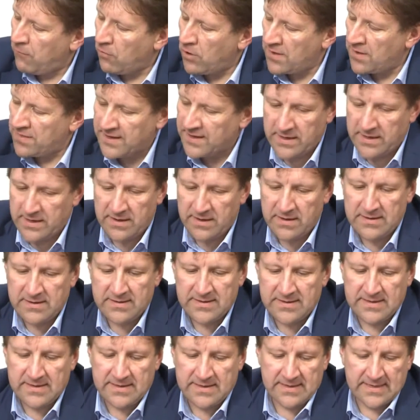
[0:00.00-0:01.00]
For the
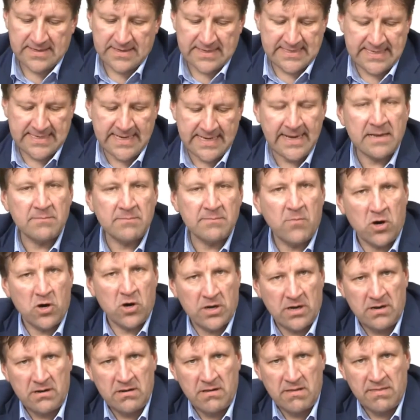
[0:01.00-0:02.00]
signal
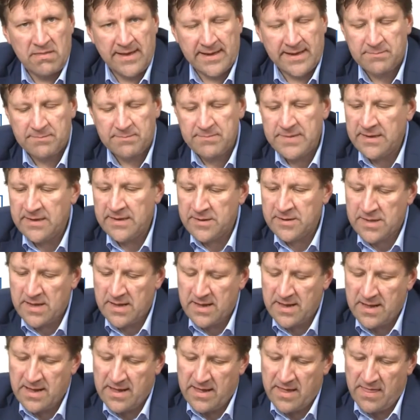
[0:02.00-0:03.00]
model, that means
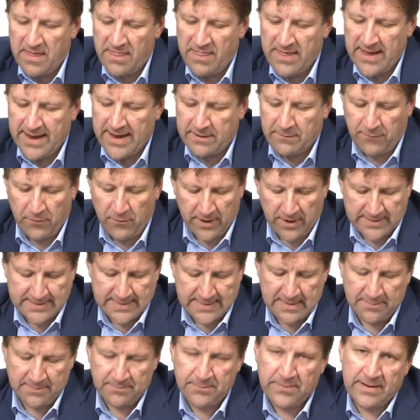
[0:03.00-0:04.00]
that, for
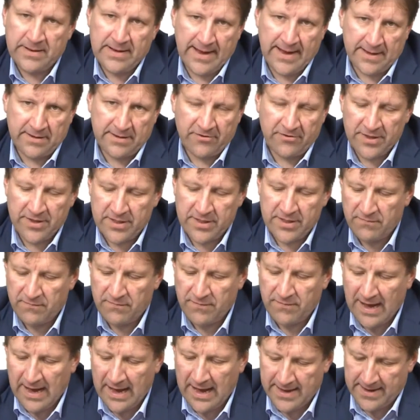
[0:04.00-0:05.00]
example, at
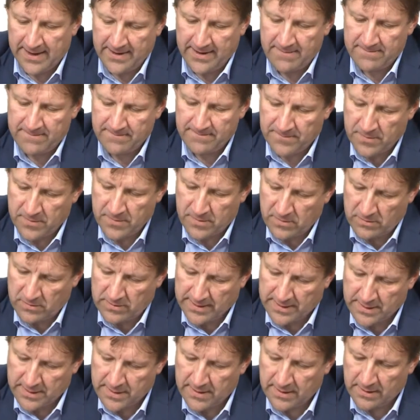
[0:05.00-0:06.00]
receiver I, so
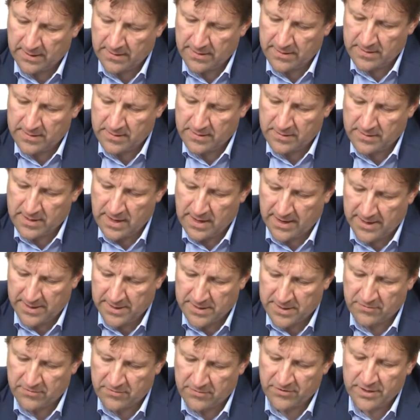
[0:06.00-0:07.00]
let's think this is the
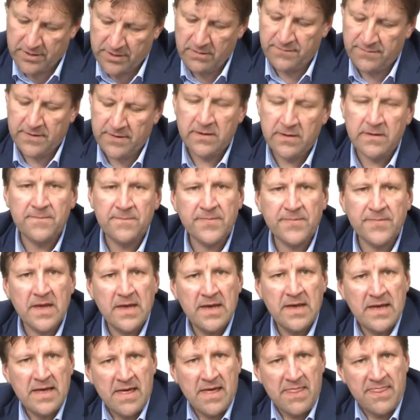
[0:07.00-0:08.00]
ith receiver,
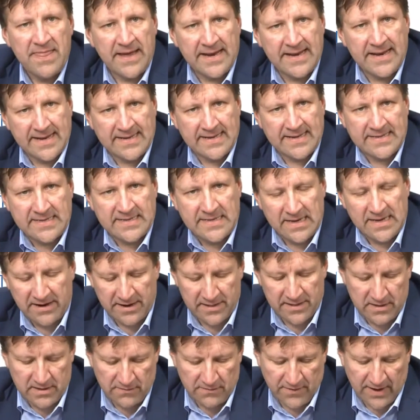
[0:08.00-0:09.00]
that at the
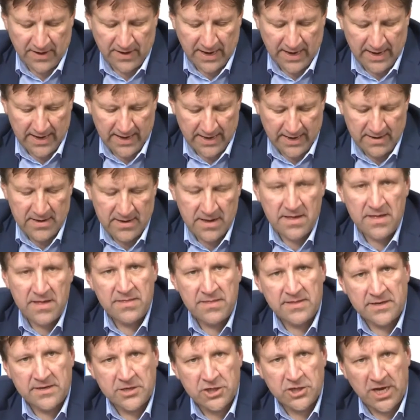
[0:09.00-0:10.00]
receiver I,
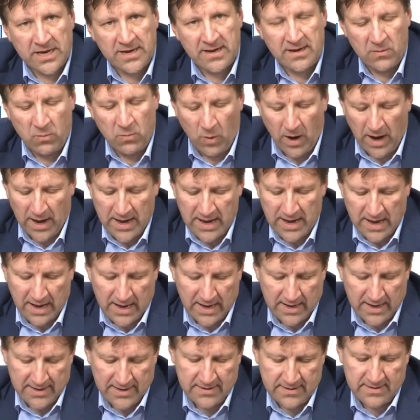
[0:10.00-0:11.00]
the channel
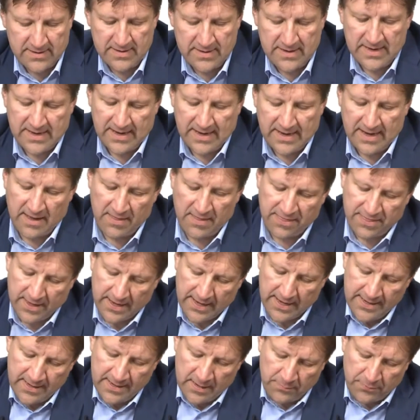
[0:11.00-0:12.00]
yi is
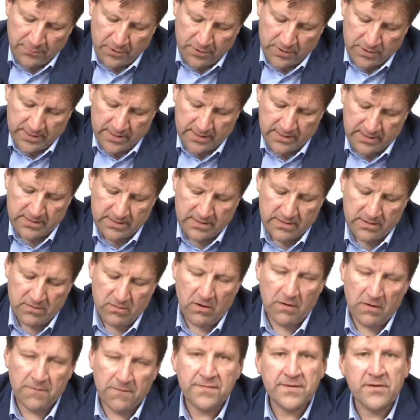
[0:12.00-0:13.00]
the inner product
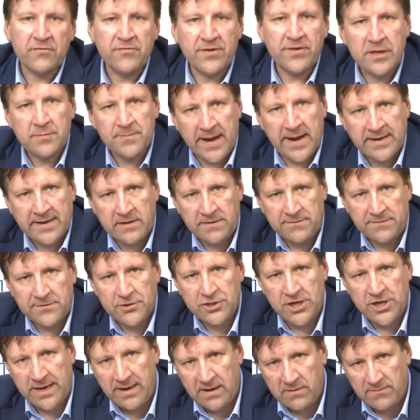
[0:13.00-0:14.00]
of the
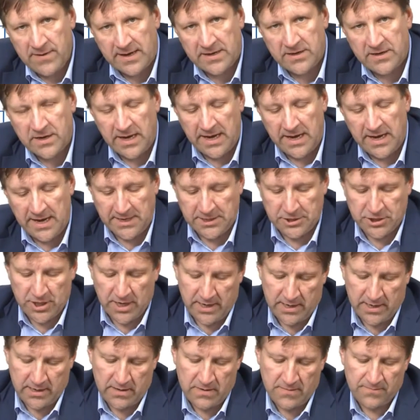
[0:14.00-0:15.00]
respective channel vector
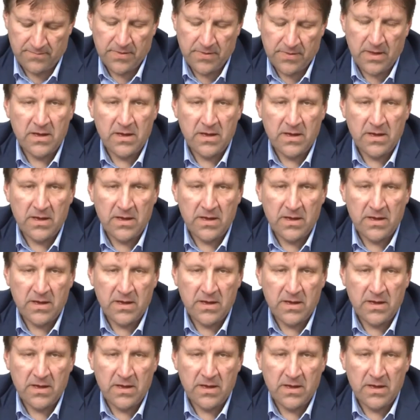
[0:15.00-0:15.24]
hi